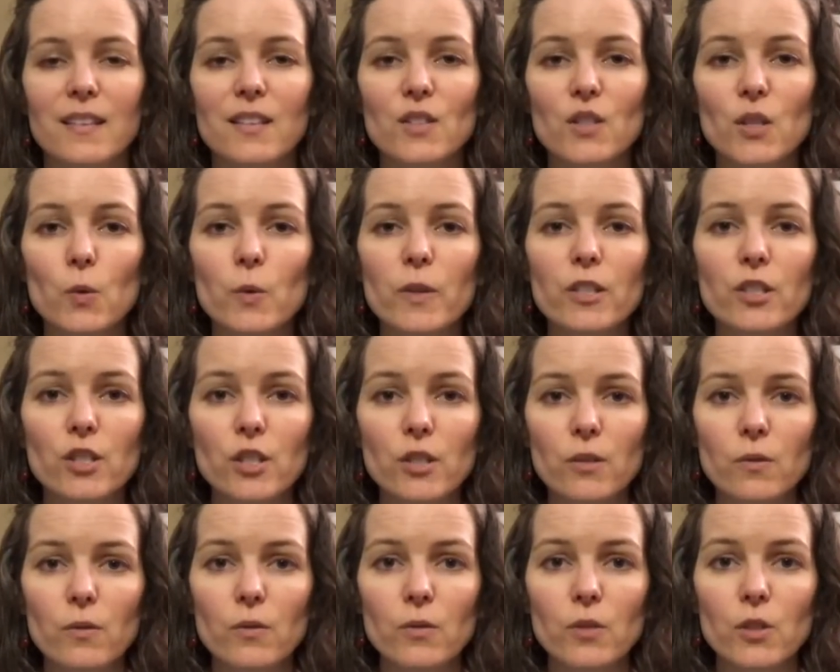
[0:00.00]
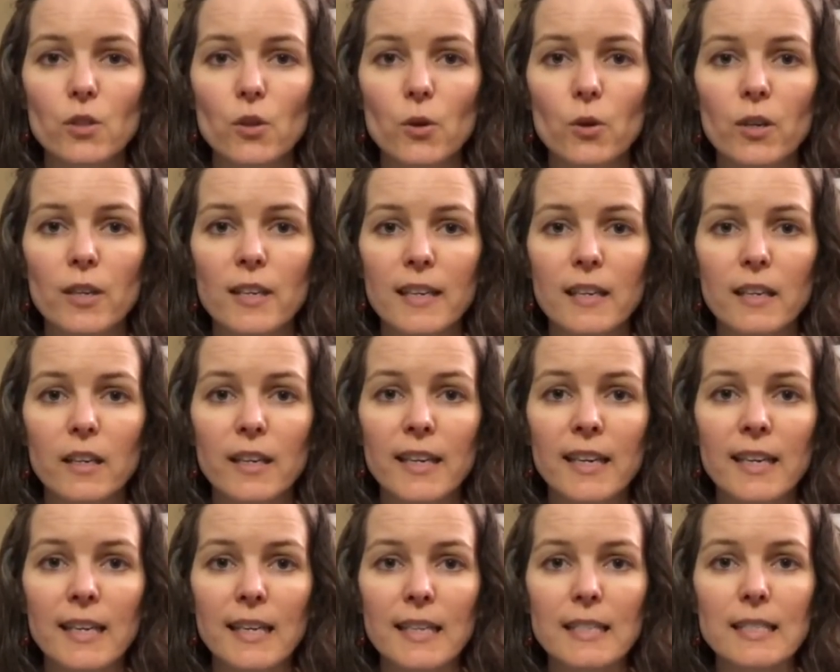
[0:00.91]
So, with shoes, you're going
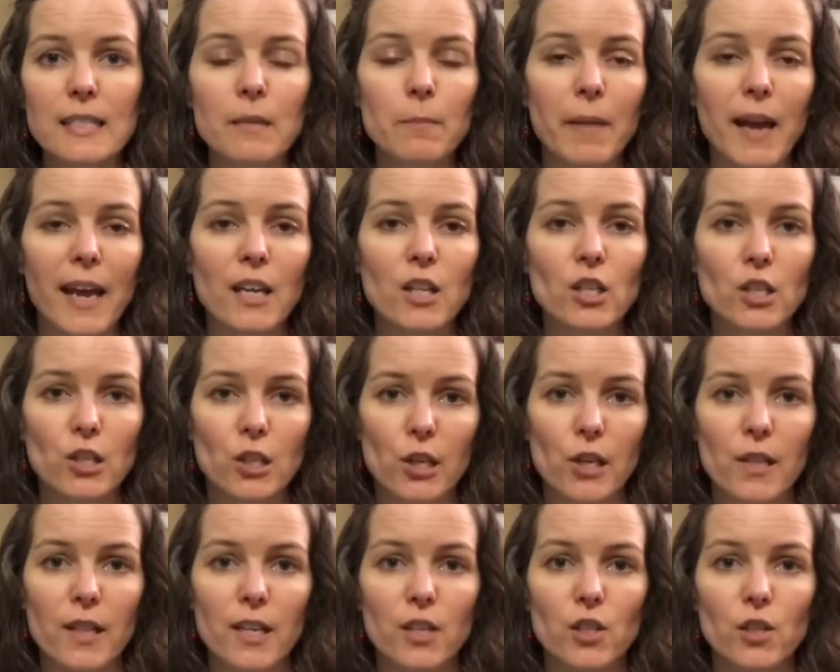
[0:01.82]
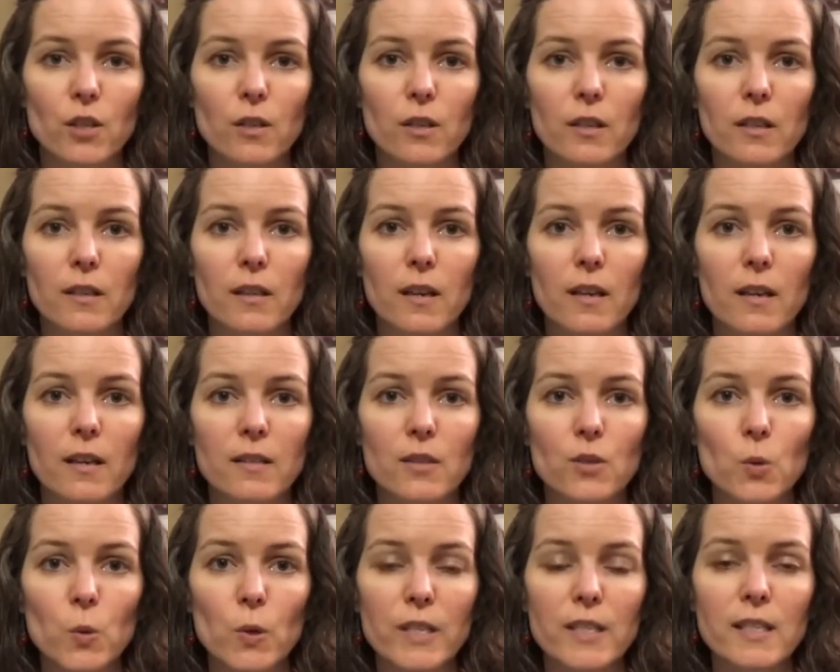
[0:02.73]
to need to make sure that you're
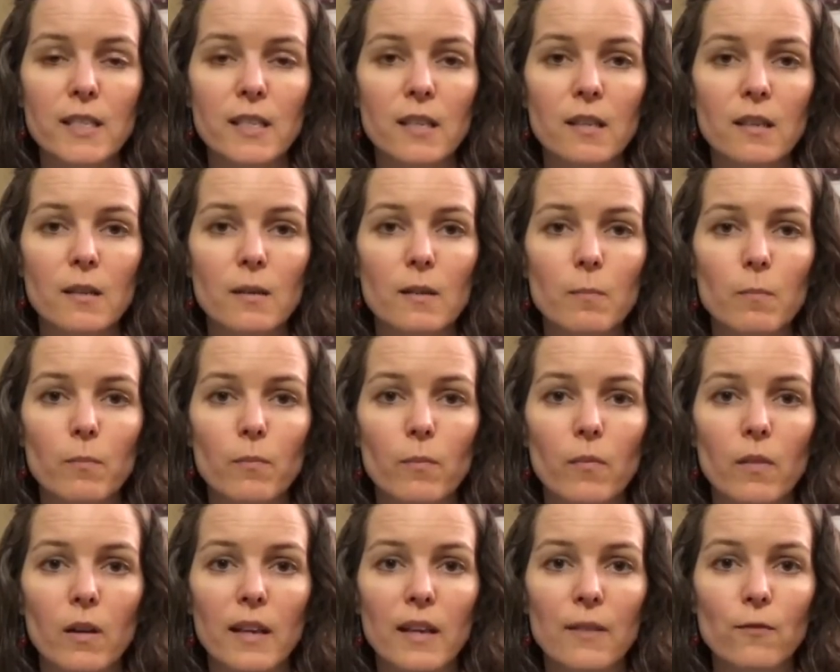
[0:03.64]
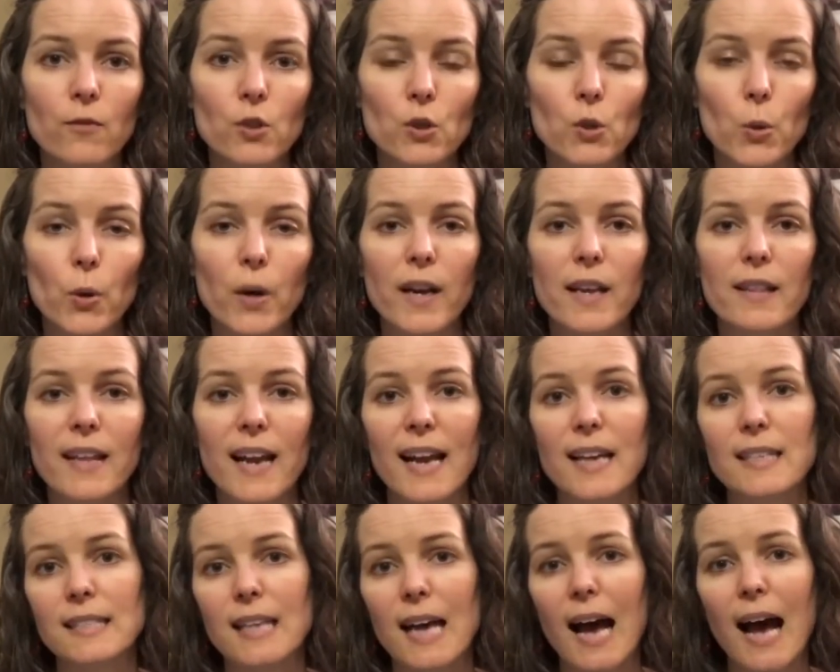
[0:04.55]
sourcing inventory that
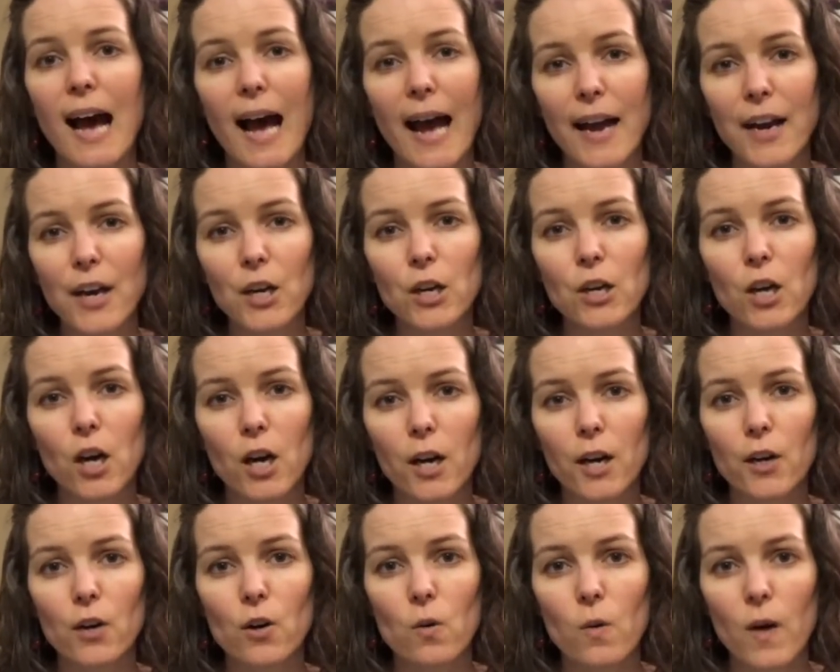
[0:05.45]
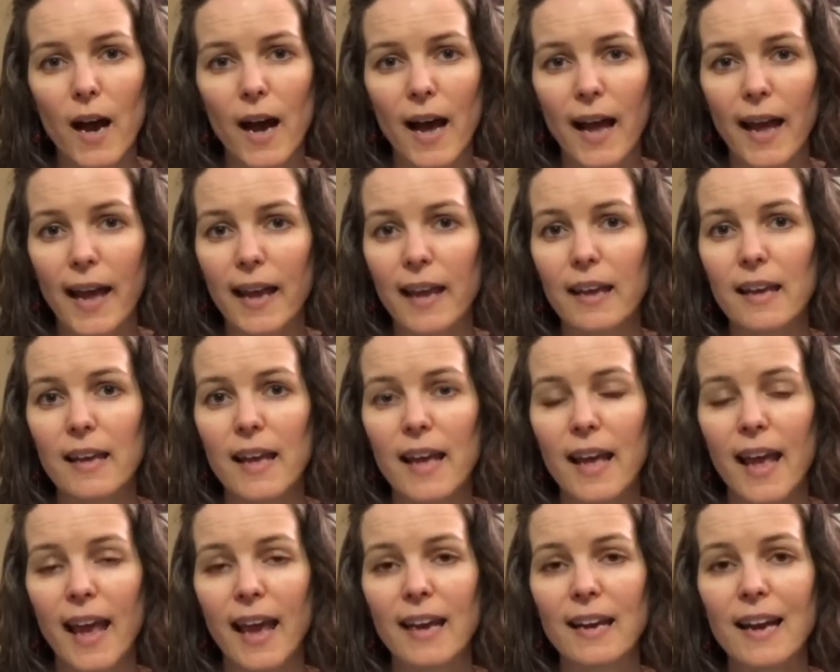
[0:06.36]
has a higher ROI
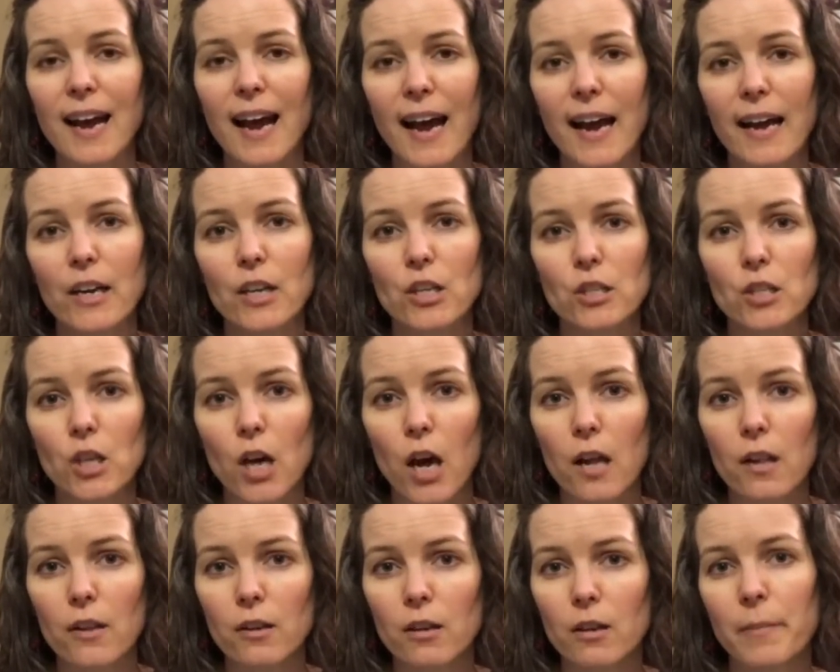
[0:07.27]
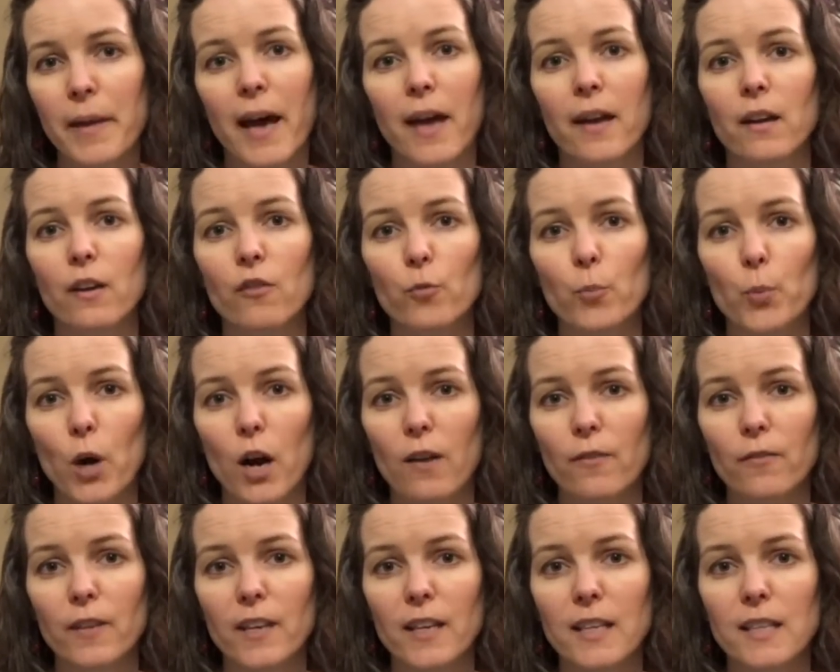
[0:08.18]
in a higher dollar amount of
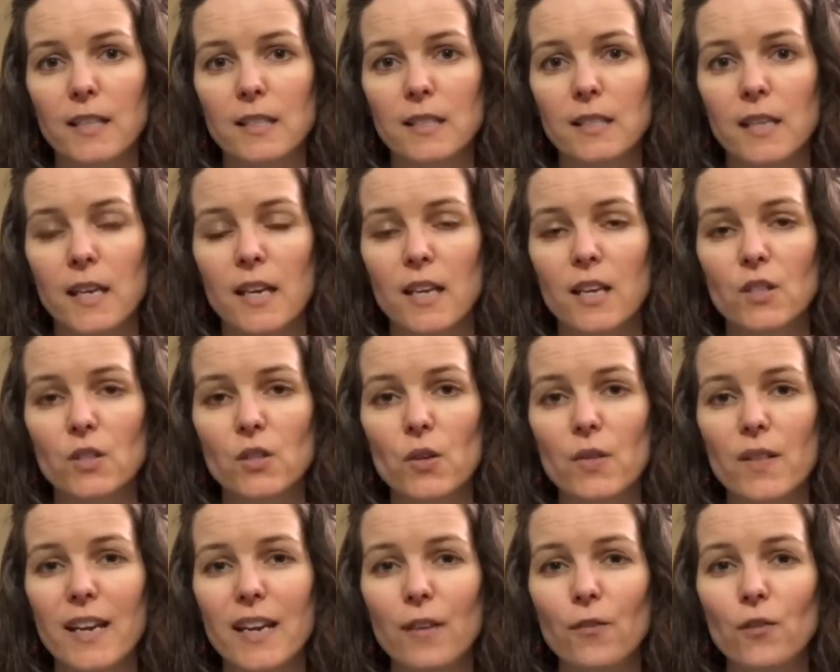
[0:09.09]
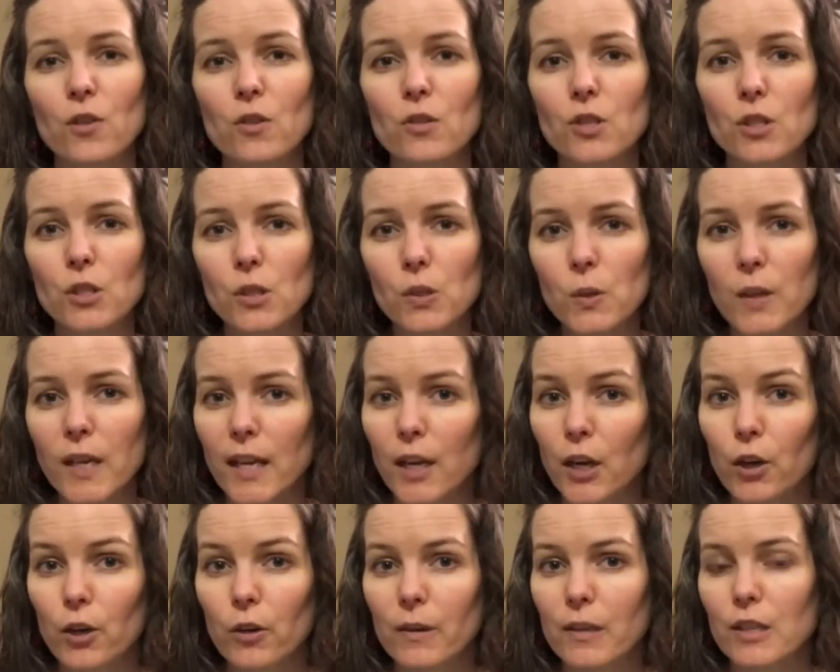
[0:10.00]
profits so that if you do get
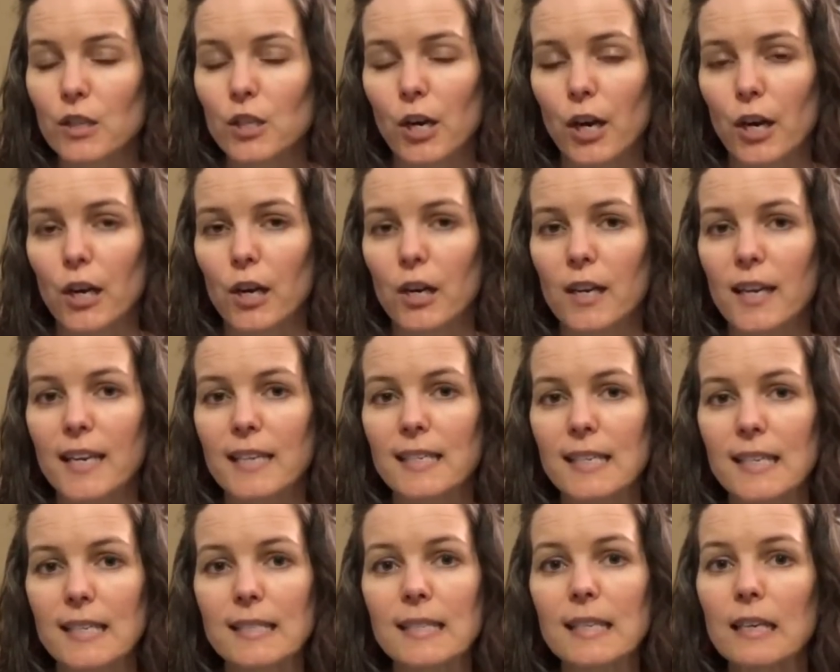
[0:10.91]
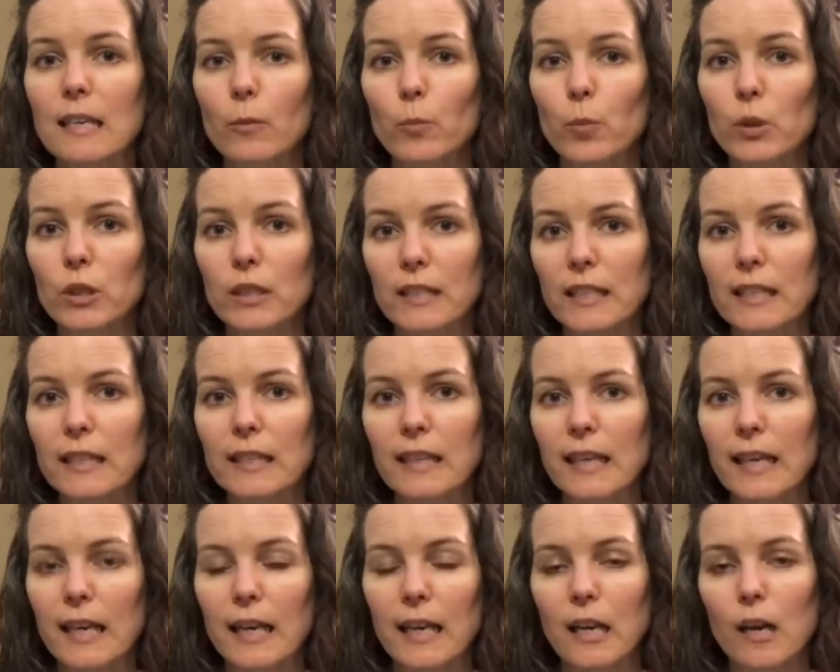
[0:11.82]
a return, it doesn't completely
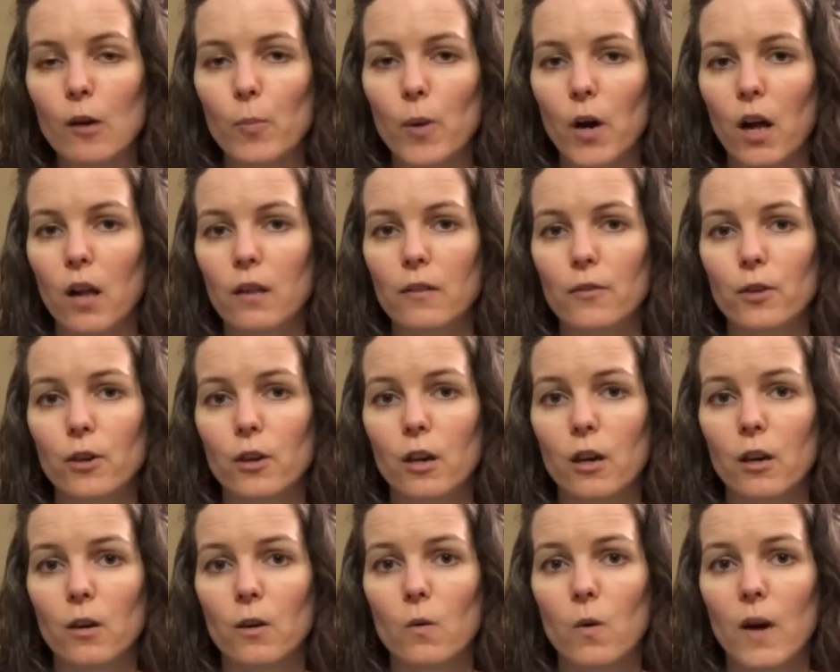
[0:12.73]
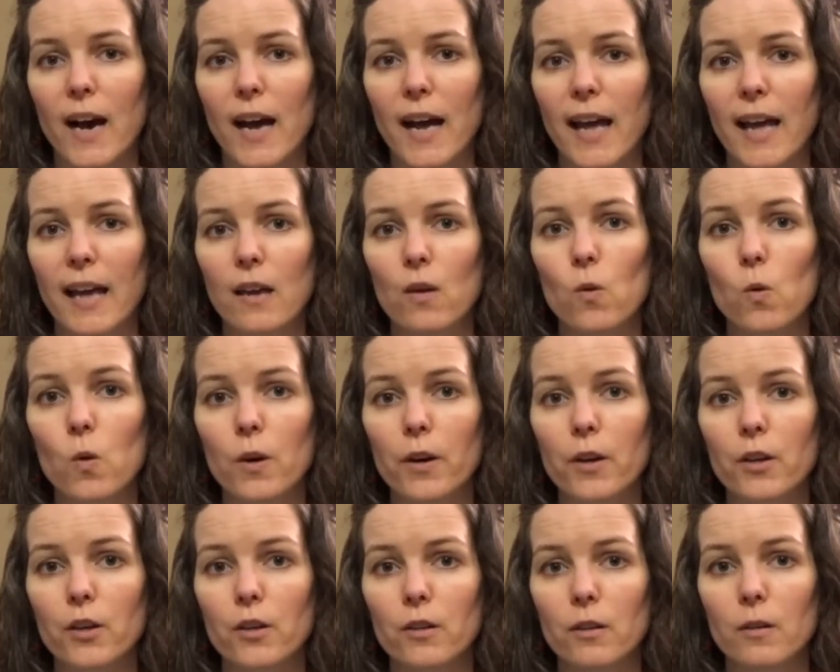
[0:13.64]
eat up all your ROI or
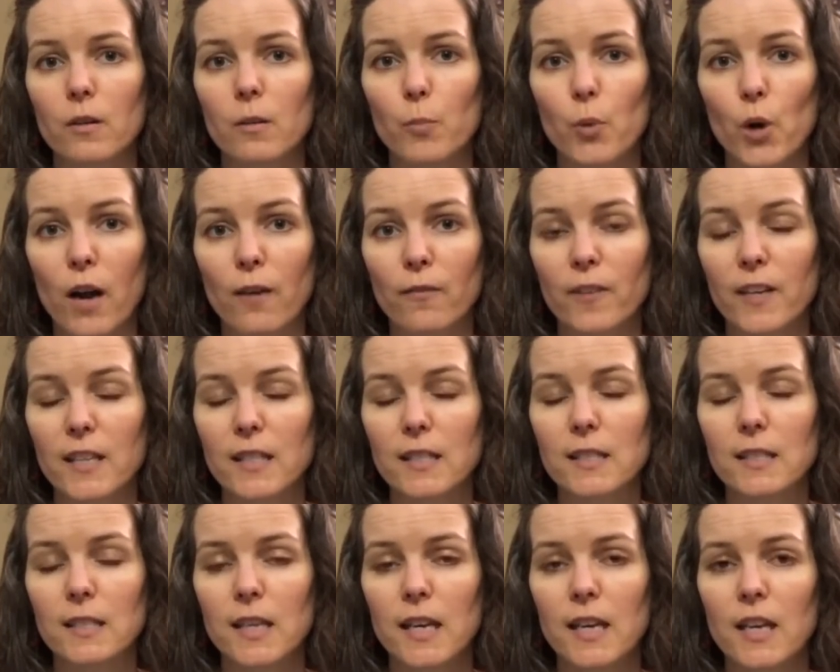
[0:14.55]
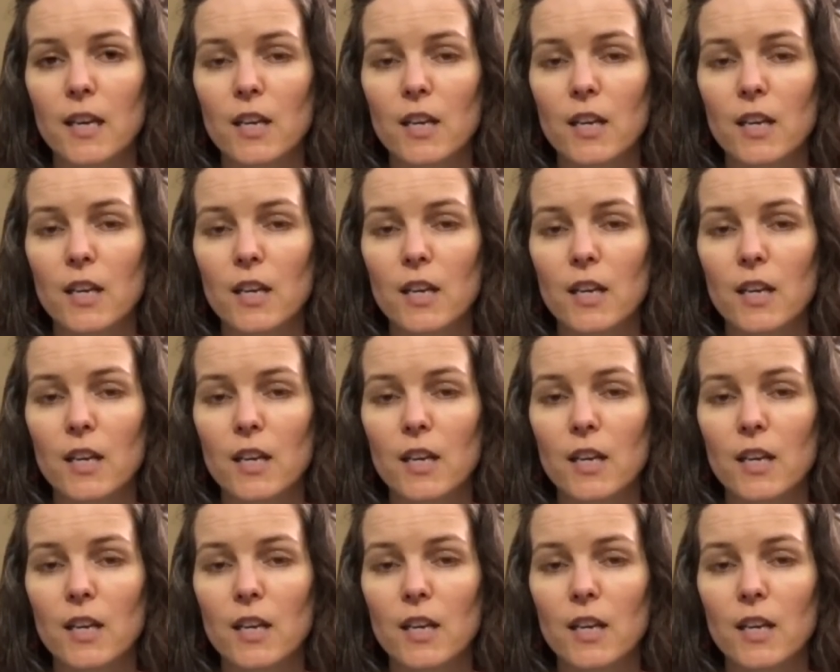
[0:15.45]
your profits.